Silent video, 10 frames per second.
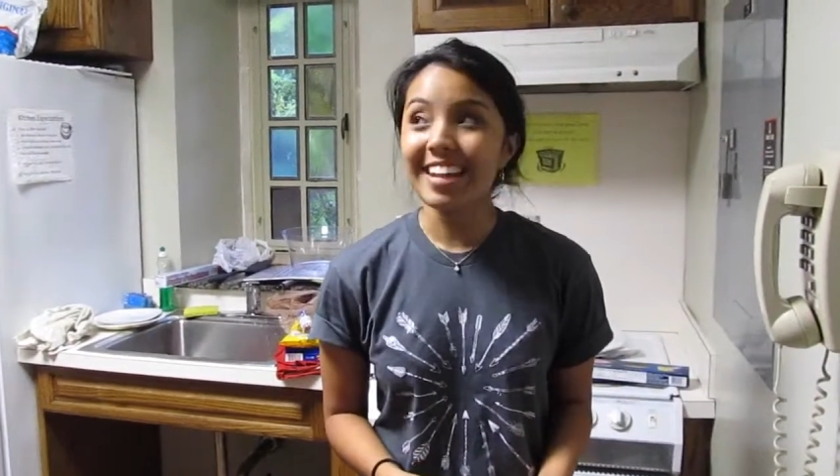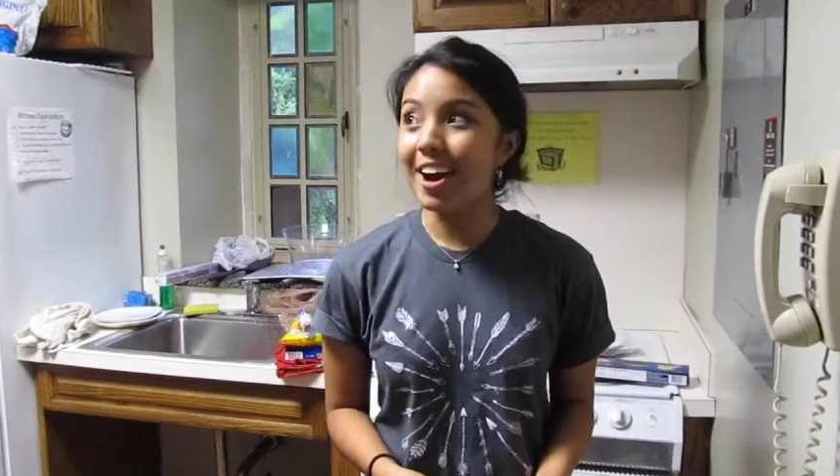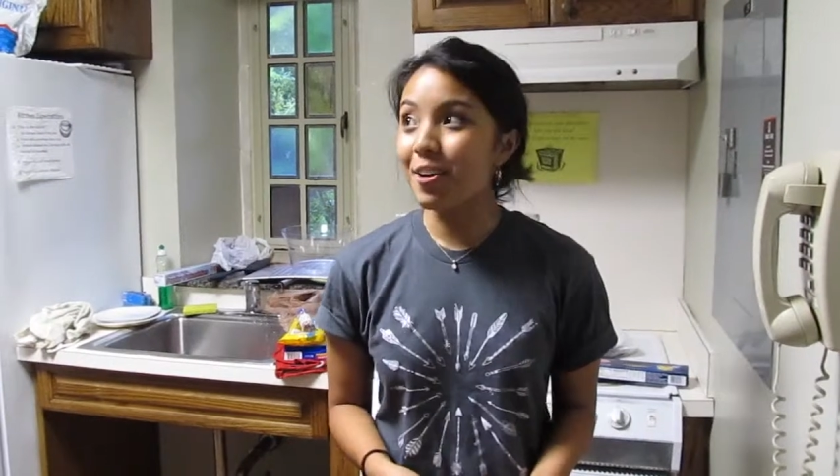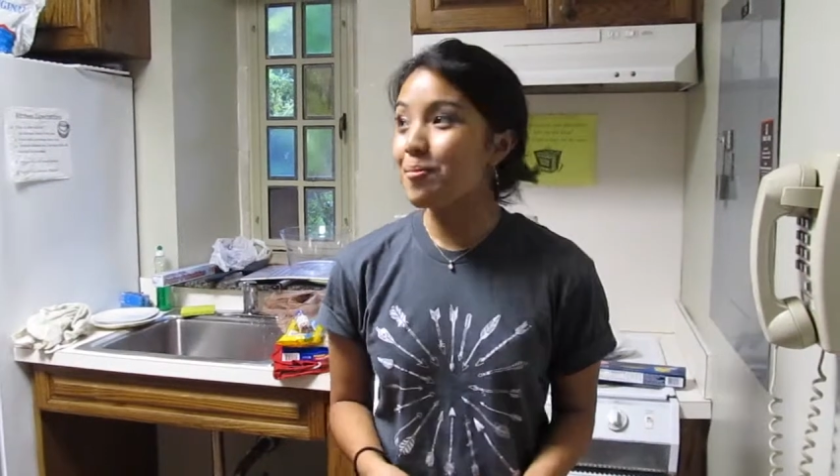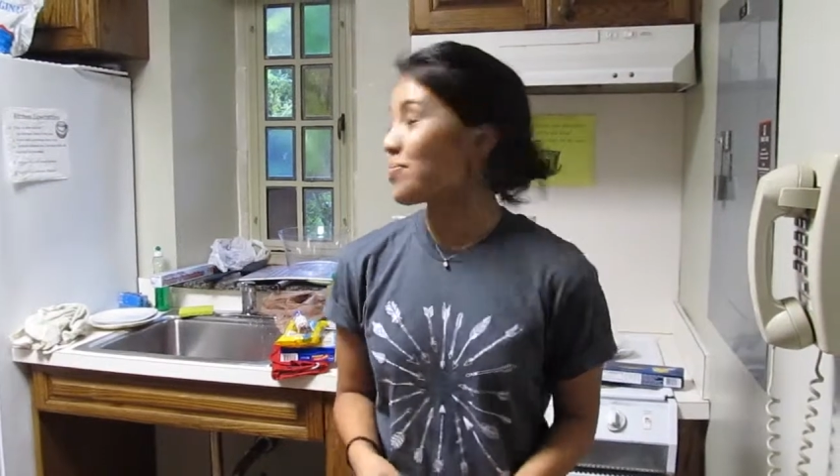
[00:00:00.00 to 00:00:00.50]

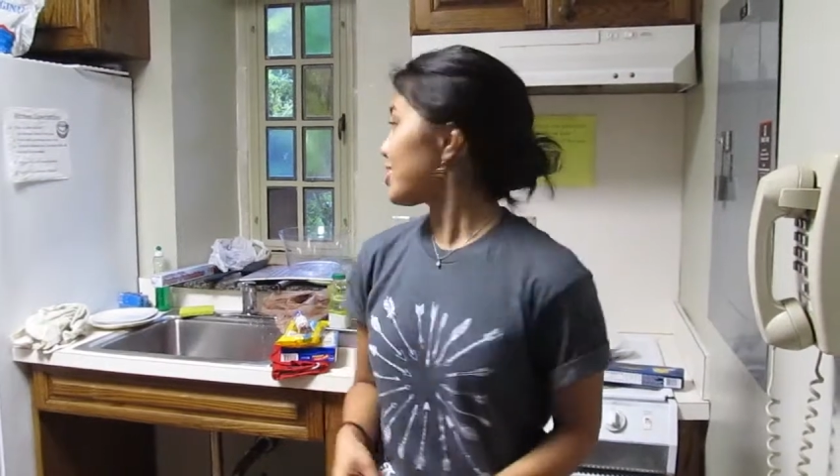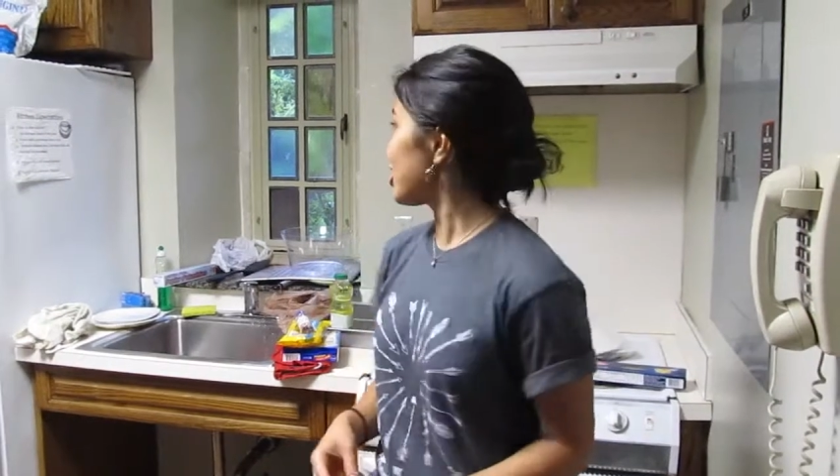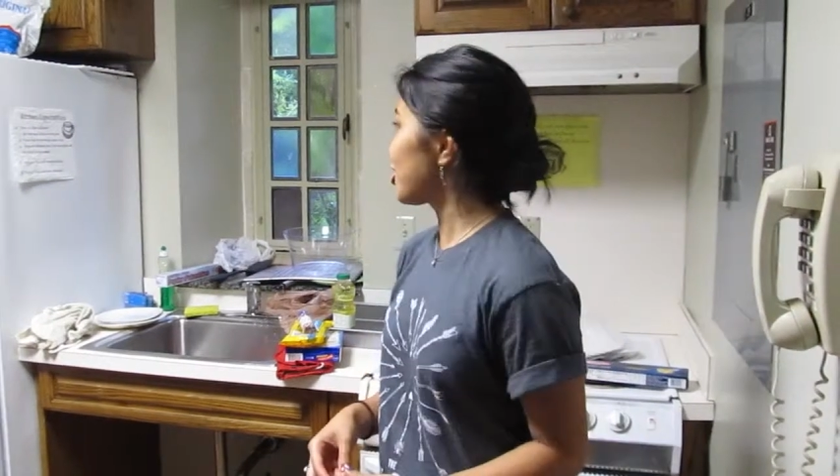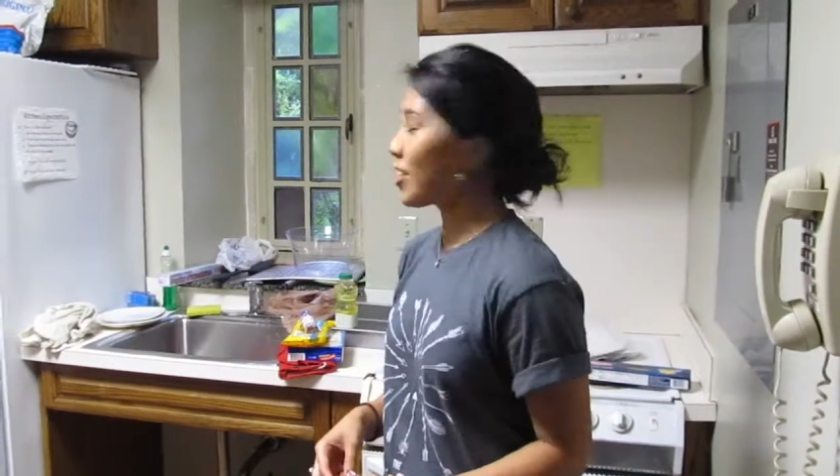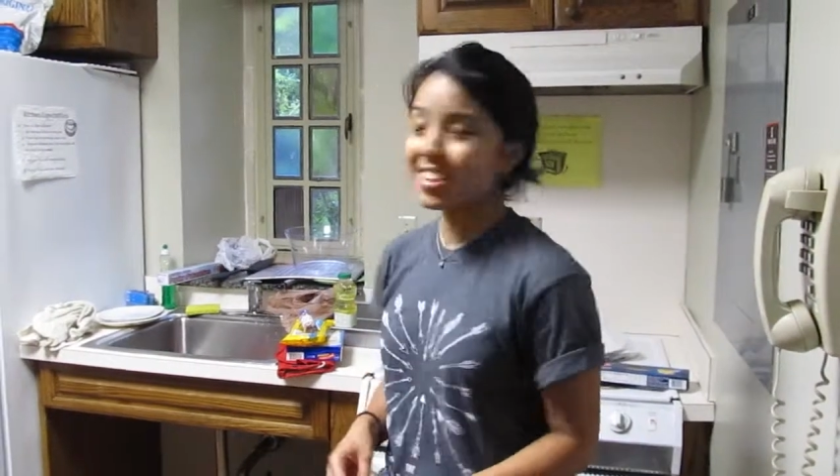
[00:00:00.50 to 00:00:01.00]
Now,
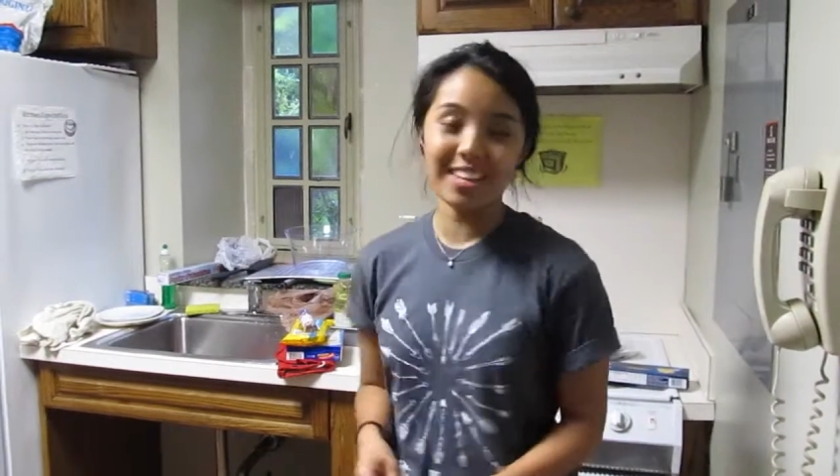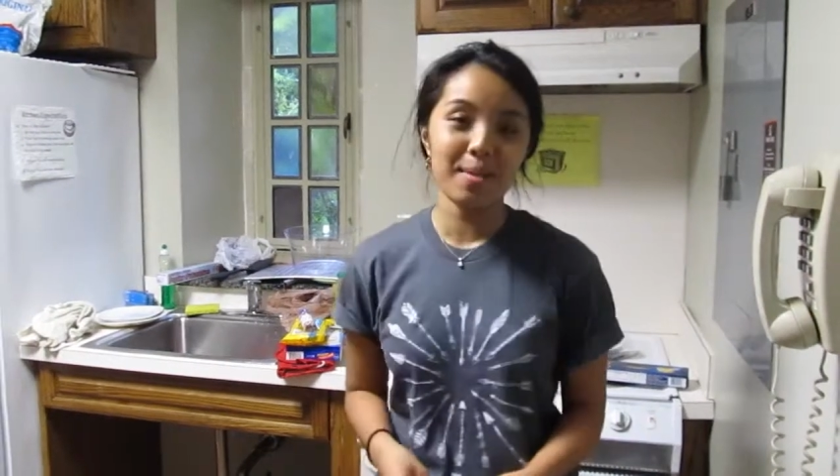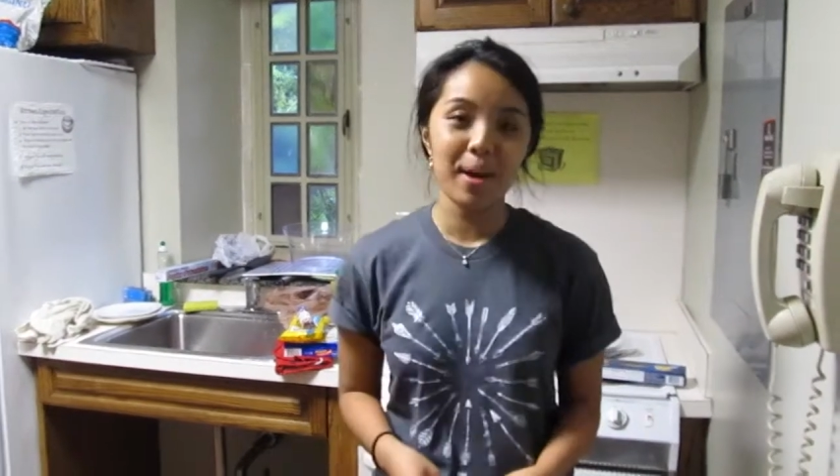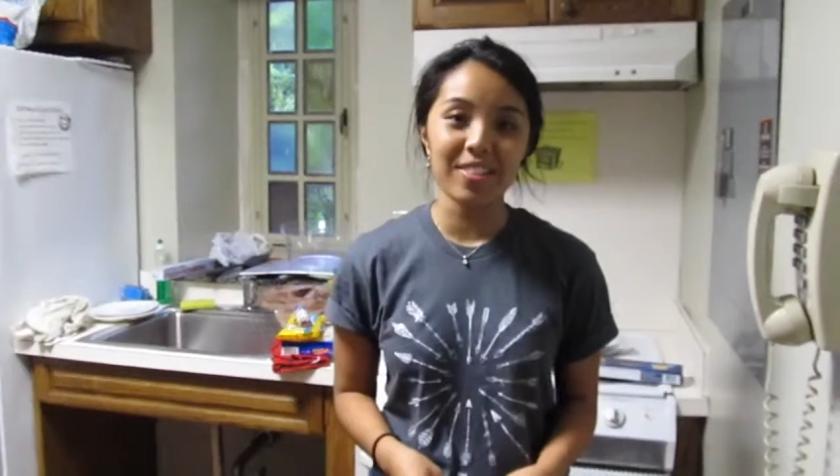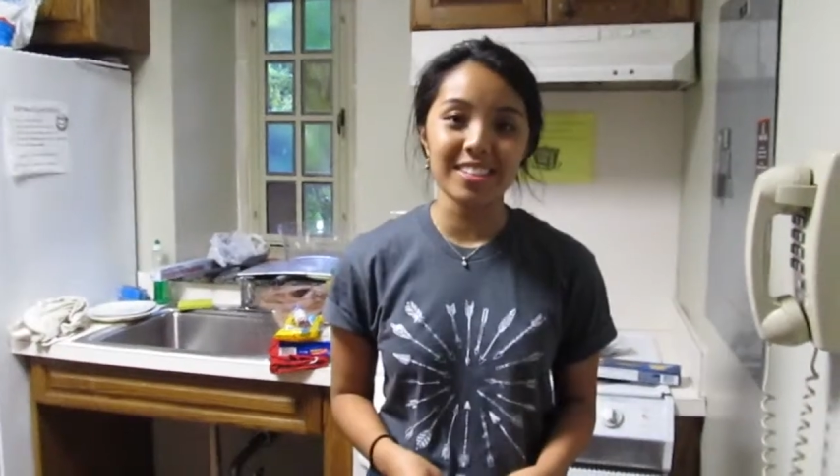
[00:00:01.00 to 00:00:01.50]
the great
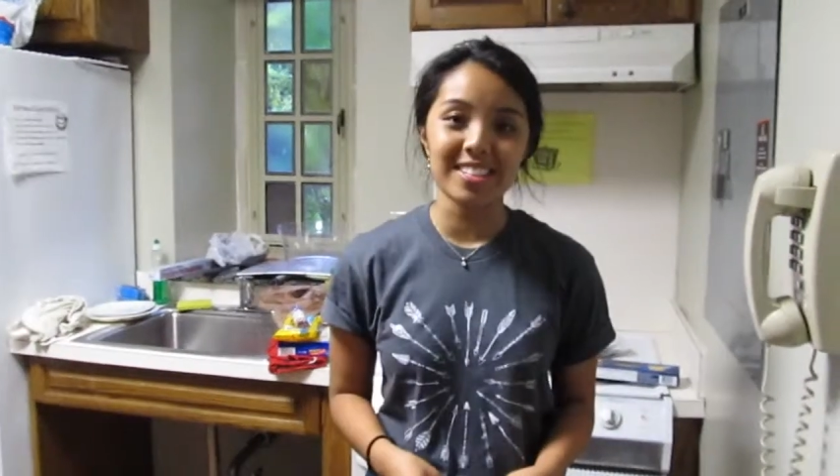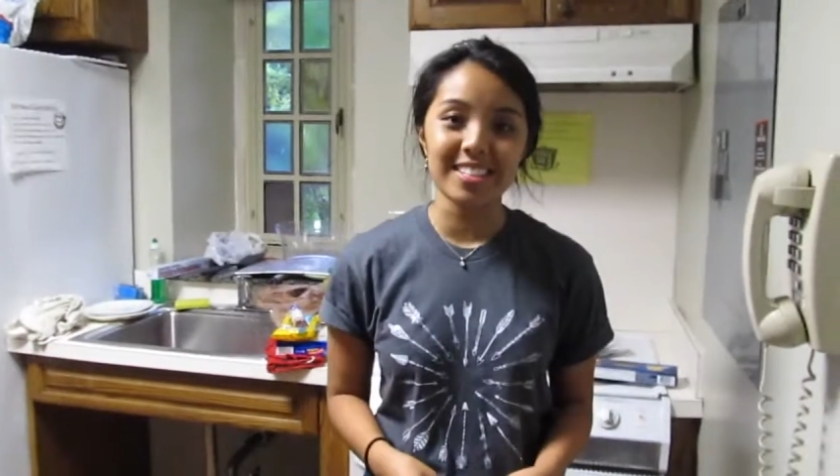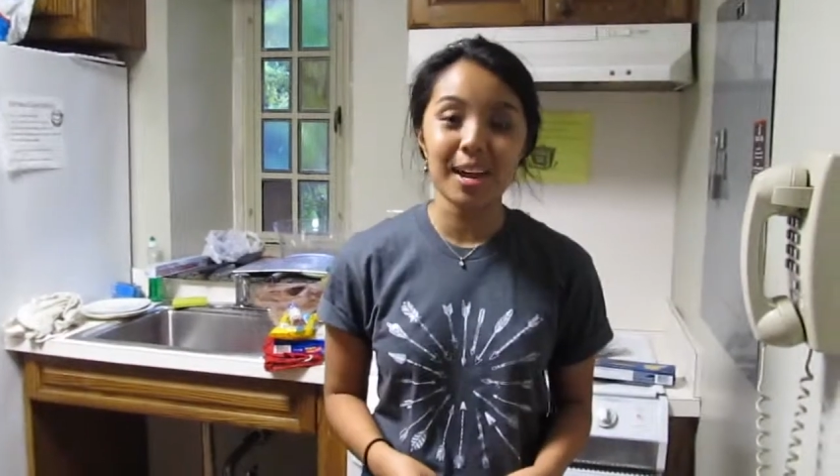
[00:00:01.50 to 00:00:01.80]
thing about this is